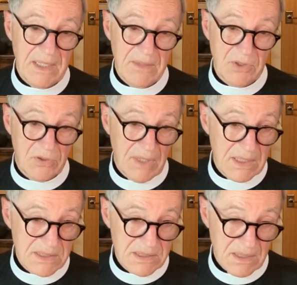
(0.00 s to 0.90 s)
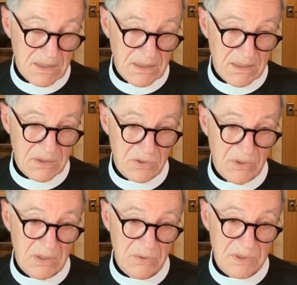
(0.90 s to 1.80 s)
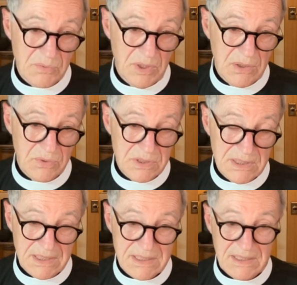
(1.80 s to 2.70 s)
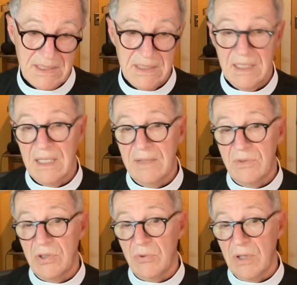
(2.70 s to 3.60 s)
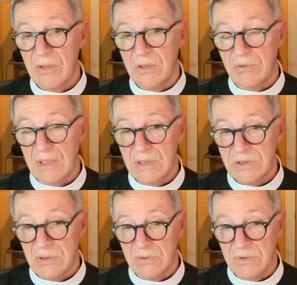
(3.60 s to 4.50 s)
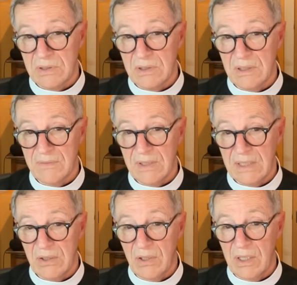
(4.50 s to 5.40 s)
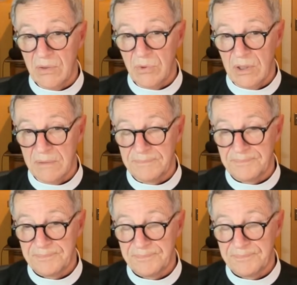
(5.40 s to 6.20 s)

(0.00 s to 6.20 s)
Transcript: I have a grandson in Toronto as well, who's 16, and I have two other grandchildren living in Ottawa.